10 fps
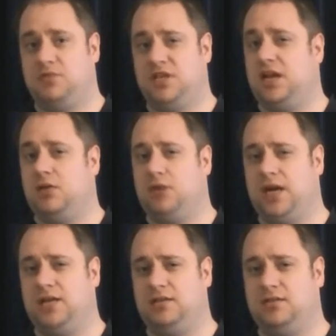they are
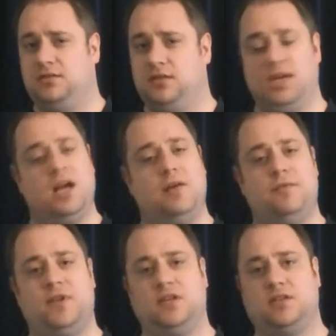right, they are
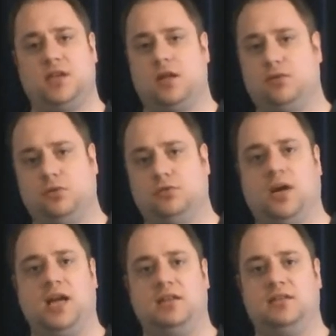things they are not
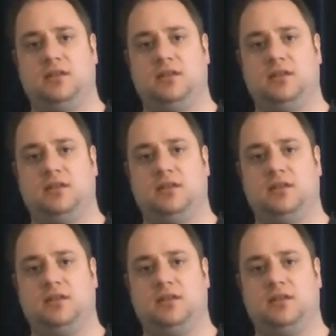right,